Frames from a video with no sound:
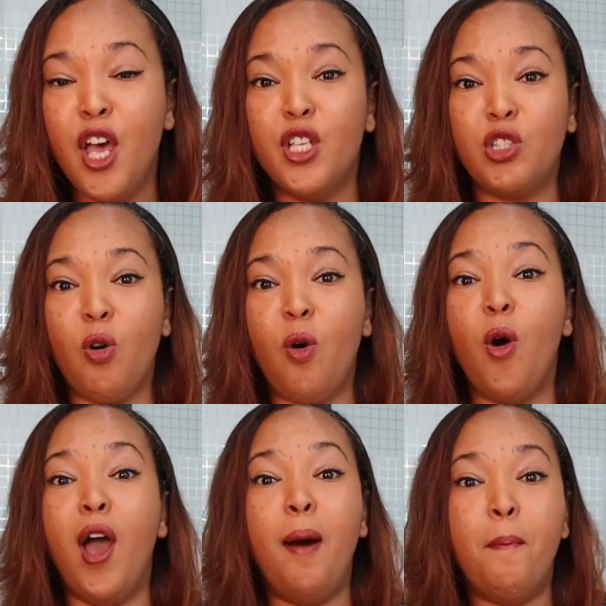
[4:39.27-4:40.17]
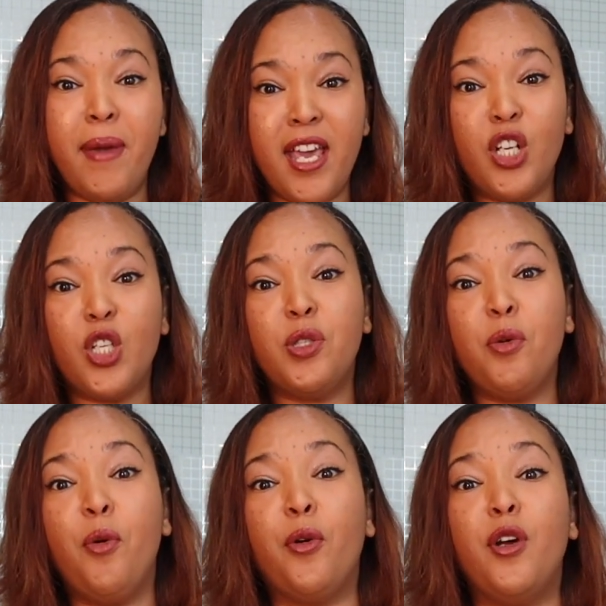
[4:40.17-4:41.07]
So make
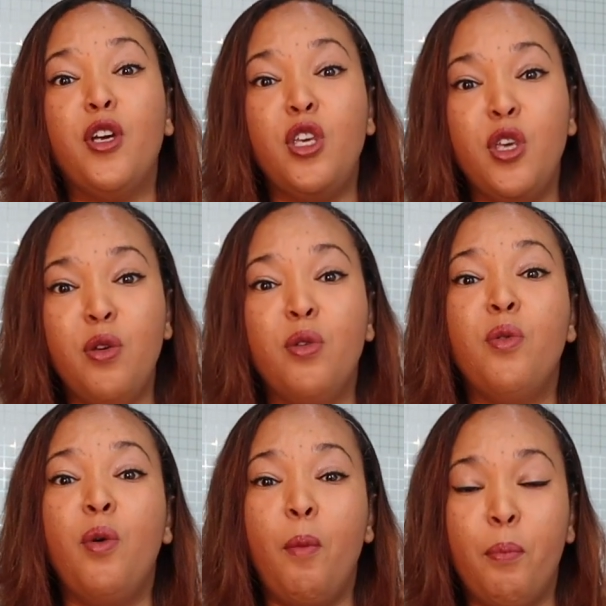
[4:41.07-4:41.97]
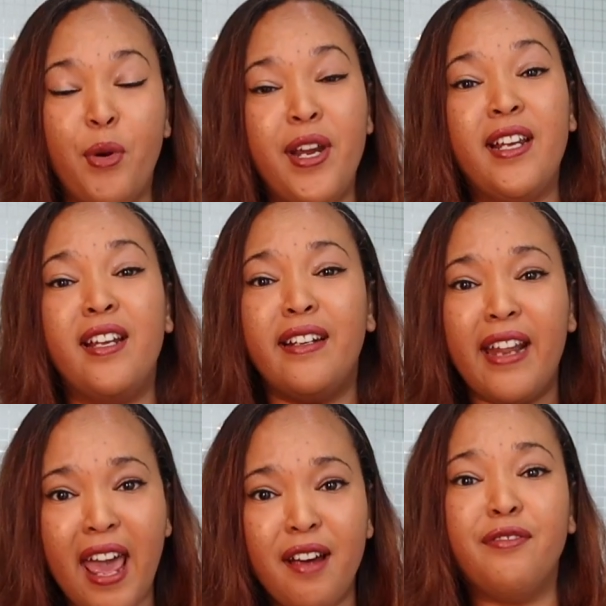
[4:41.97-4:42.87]
sure you bring
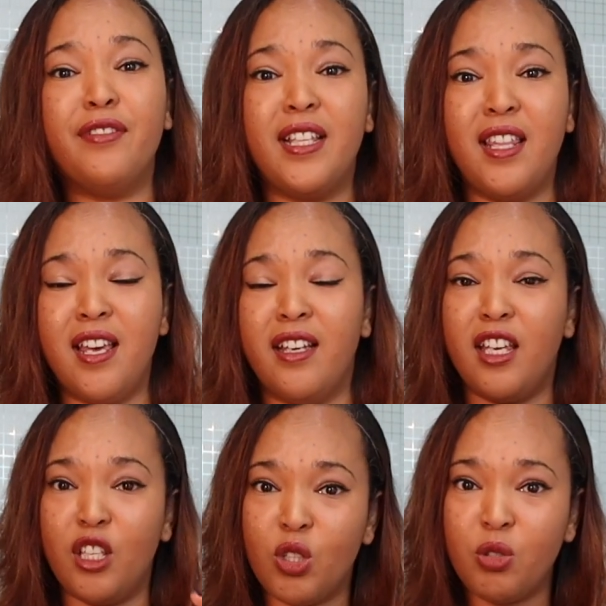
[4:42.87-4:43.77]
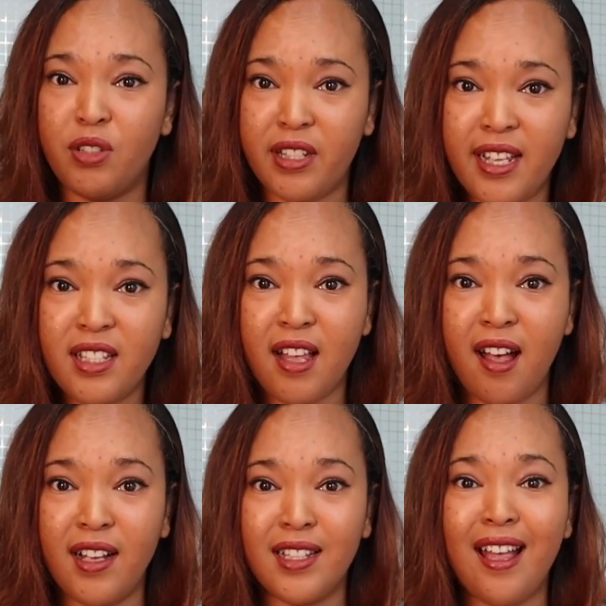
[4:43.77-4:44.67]
everything into
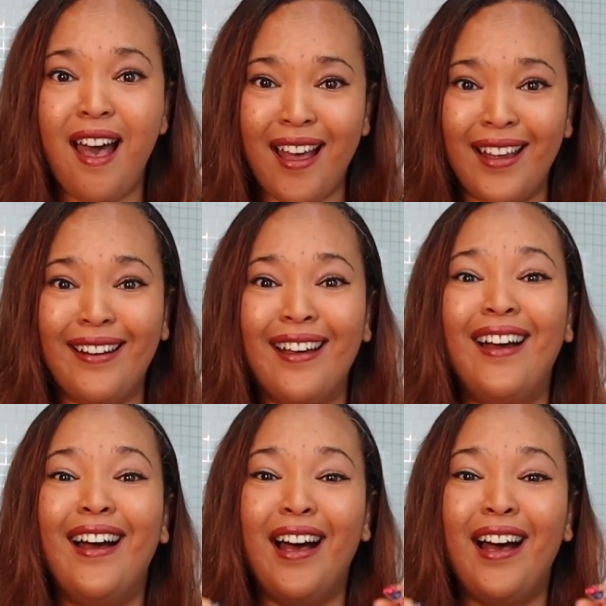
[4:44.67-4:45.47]
details and